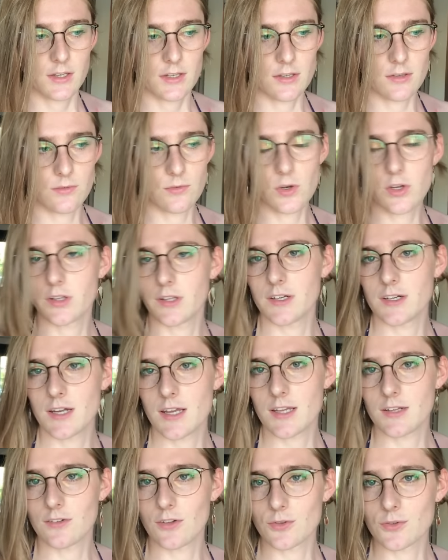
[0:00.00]
you really
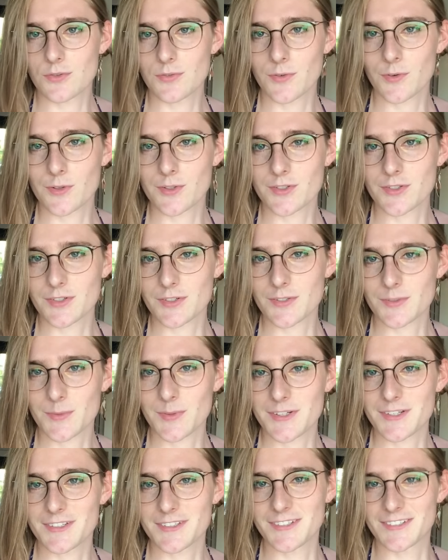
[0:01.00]
need those first 6
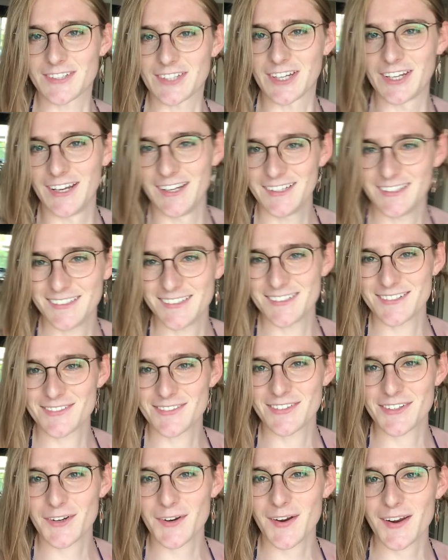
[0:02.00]
weeks to
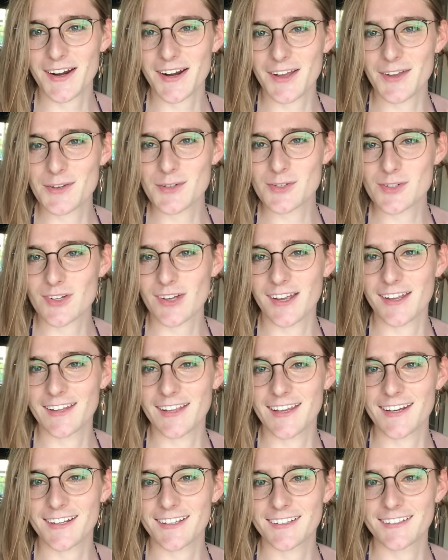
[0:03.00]
figure out how you're
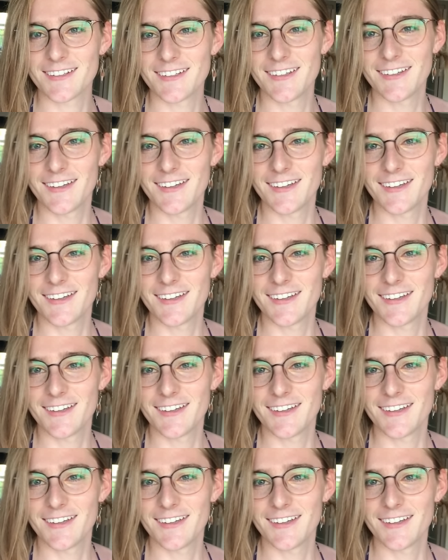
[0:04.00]
dilating.